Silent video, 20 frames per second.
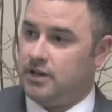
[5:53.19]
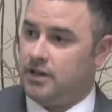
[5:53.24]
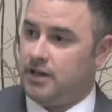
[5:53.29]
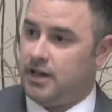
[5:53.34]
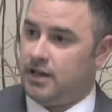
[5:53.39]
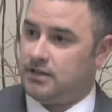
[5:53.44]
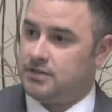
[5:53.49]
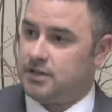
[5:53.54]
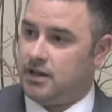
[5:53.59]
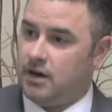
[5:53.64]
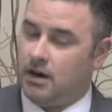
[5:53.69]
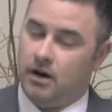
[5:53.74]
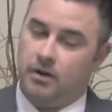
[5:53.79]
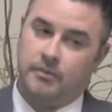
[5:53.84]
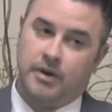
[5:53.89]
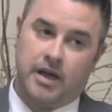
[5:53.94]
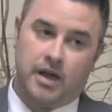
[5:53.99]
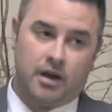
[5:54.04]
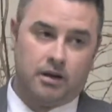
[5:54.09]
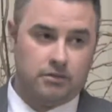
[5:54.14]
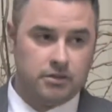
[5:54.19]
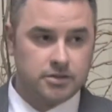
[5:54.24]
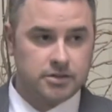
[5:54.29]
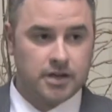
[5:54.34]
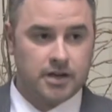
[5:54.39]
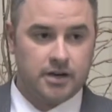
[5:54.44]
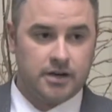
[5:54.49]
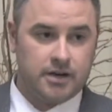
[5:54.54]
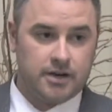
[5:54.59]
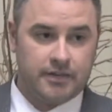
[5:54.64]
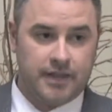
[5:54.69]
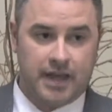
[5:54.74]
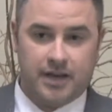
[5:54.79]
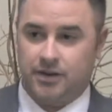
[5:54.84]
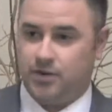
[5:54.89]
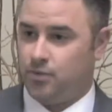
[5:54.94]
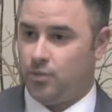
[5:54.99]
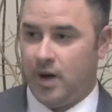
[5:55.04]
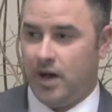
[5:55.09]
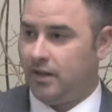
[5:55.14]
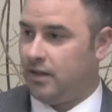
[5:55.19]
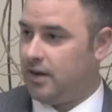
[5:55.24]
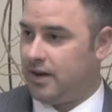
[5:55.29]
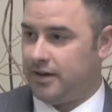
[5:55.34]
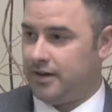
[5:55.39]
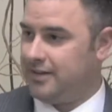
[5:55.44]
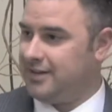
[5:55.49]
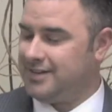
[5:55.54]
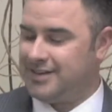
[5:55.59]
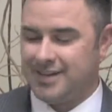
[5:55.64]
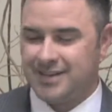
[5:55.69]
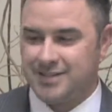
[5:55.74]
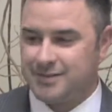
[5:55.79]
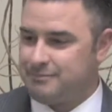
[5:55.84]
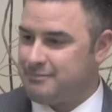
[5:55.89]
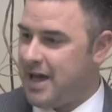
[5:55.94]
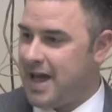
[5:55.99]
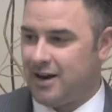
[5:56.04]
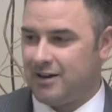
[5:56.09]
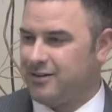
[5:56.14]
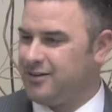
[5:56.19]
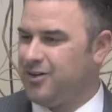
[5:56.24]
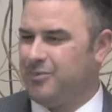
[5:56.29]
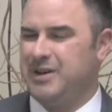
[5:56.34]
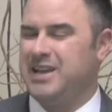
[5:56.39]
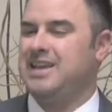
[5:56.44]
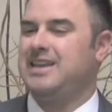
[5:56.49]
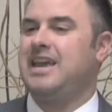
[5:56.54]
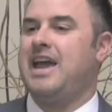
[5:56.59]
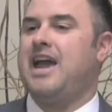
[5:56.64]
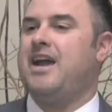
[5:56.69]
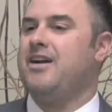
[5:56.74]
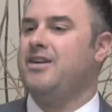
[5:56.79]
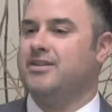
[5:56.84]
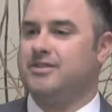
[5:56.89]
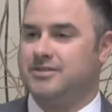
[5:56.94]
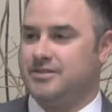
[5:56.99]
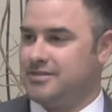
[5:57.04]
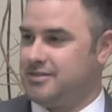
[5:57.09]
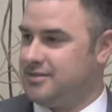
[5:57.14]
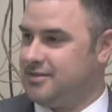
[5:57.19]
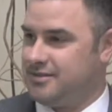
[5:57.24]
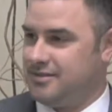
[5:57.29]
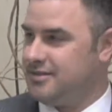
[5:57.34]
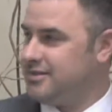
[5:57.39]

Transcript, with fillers: You can't say, oh man, I wish I'd have done that and dwell on it. It doesn't matter. Nobody cares.